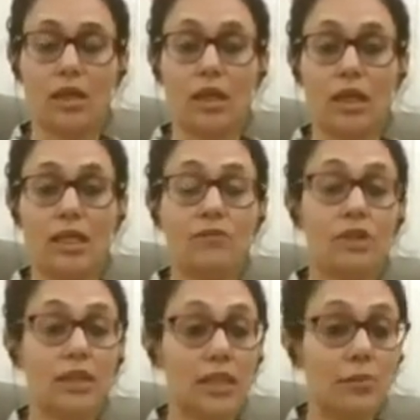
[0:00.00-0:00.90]
he
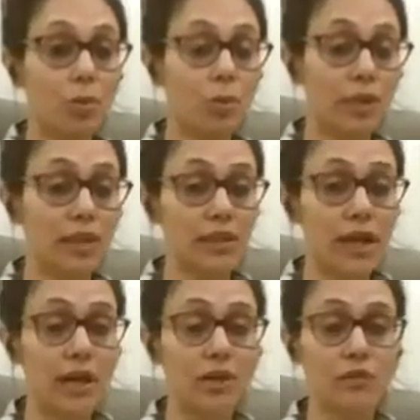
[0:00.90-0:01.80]
will keep holding the
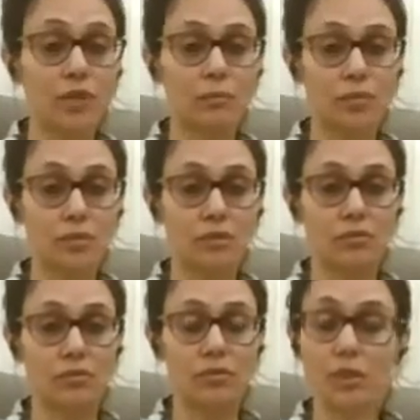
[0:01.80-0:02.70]
hand of that person.
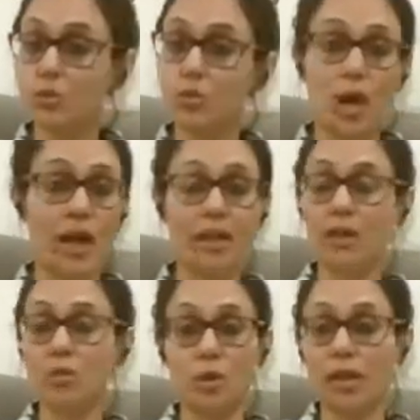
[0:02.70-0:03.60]
That no, I
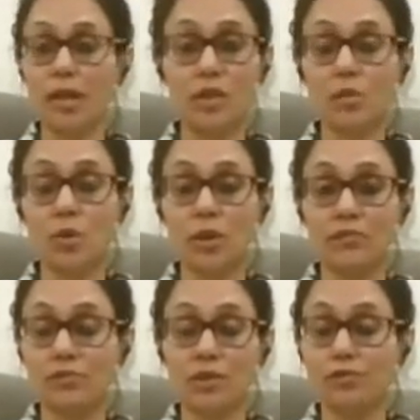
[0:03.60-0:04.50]
cannot
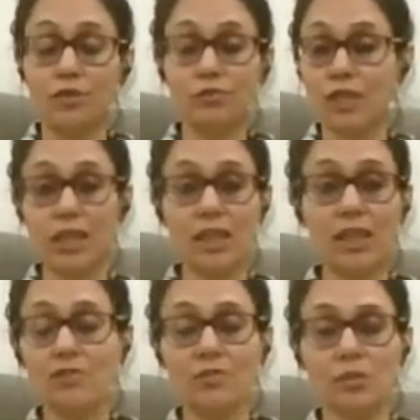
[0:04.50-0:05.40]
leave. If he
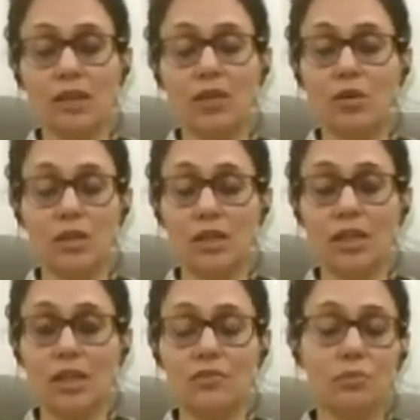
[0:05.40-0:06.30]
leaves me or she
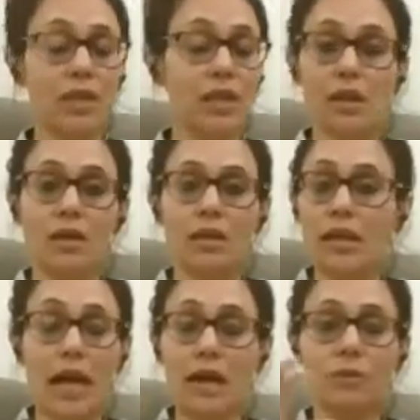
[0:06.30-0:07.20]
leaves me, then
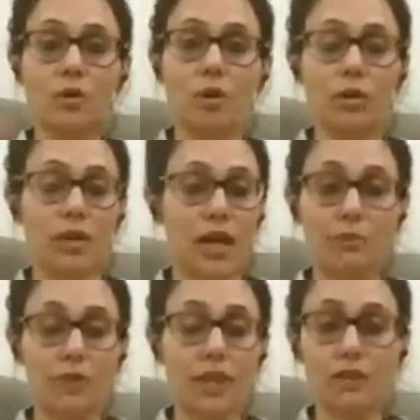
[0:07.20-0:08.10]
I am gone,
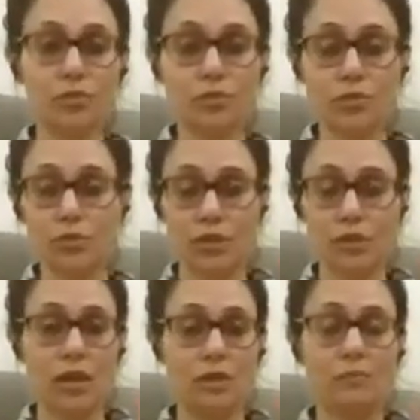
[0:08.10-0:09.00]
I'm done for,
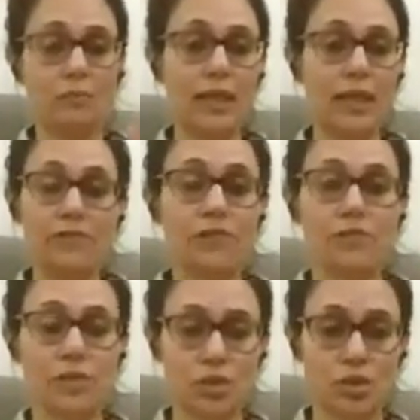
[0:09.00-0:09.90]
my life is
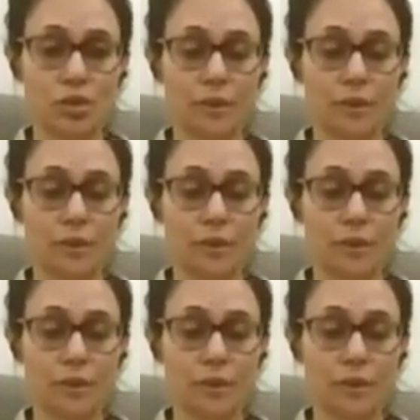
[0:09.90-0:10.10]
finished.